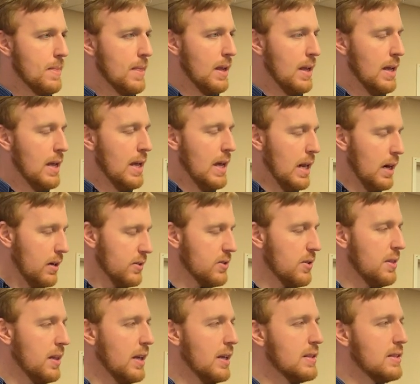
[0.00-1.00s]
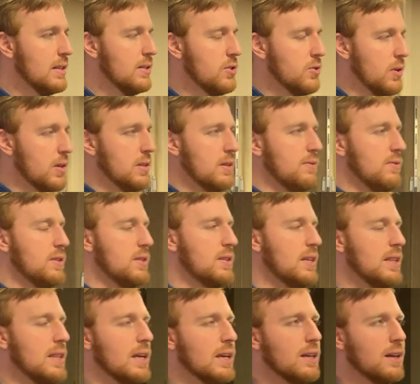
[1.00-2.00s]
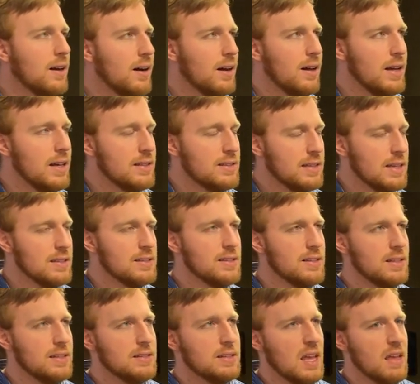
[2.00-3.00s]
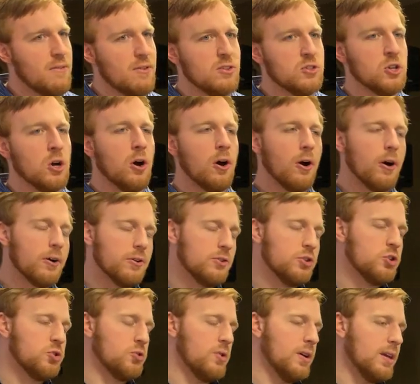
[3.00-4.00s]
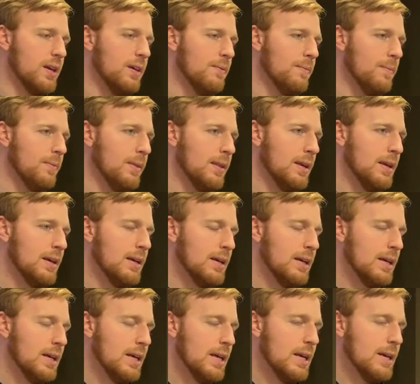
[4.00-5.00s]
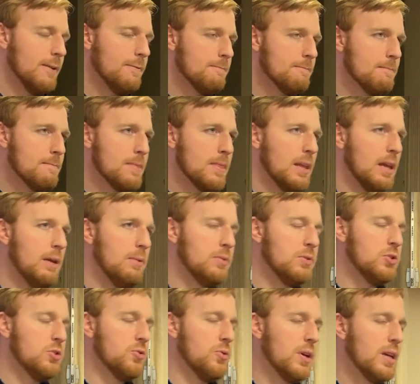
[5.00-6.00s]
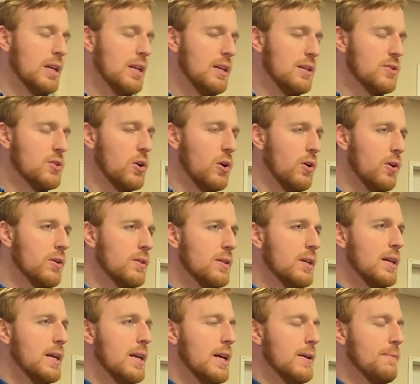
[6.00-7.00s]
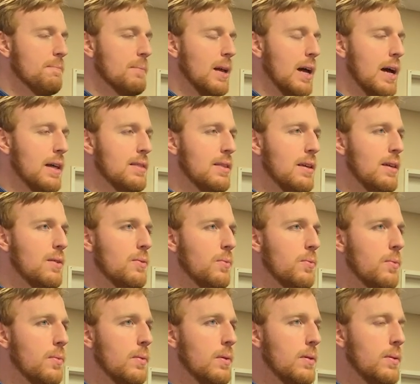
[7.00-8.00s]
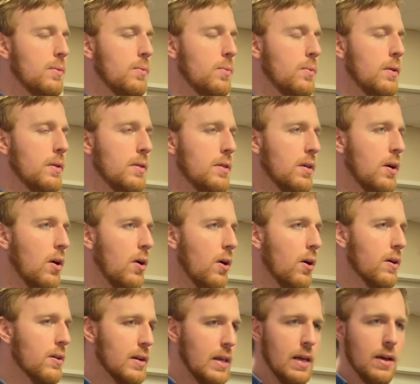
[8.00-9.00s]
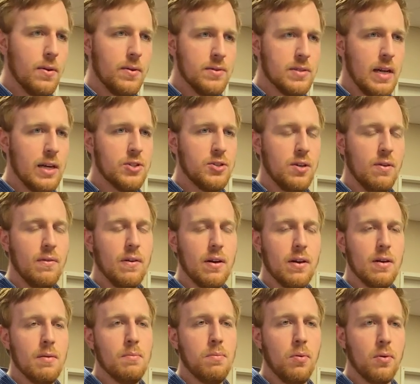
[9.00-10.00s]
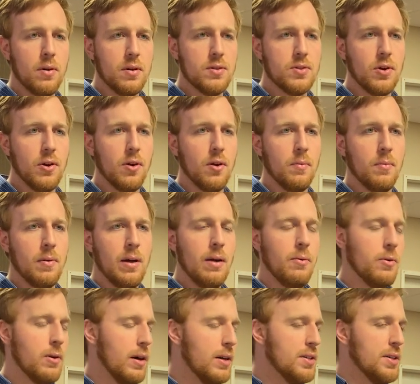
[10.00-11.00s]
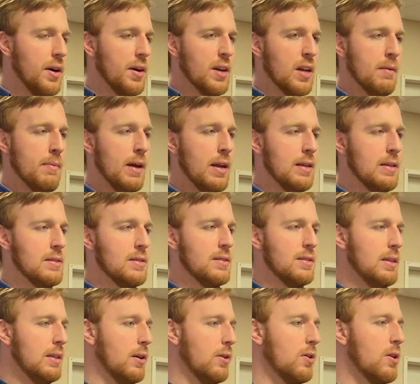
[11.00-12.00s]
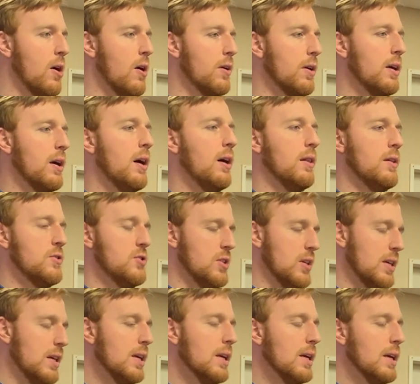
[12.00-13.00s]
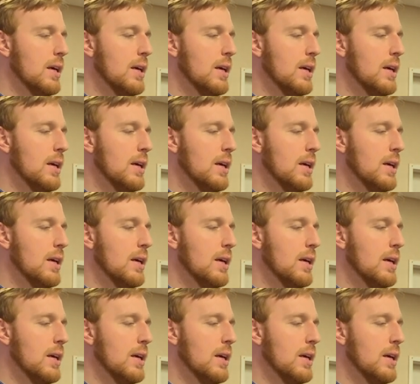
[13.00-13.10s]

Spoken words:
And I also think it's instructive to see that God, it says that David's heart struck him. He was stricken in his heart. I think the heart here is actually a very important term, right? We're not talking about his, you know, cardiology.